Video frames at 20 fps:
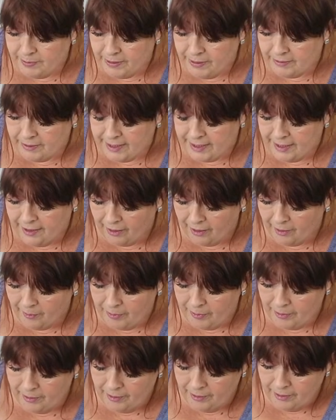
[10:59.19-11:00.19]
building
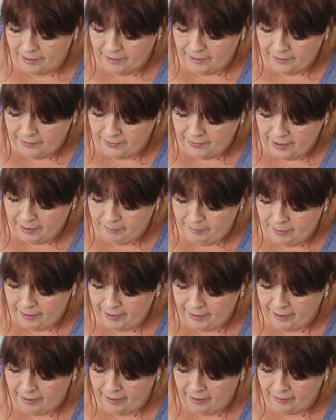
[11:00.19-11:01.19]
up that
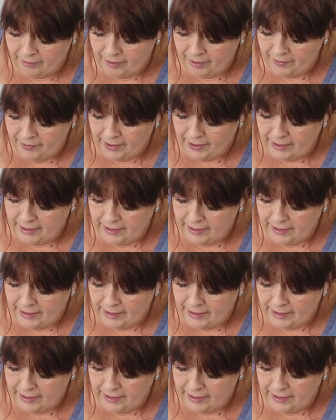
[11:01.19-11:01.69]
pine cone. And they're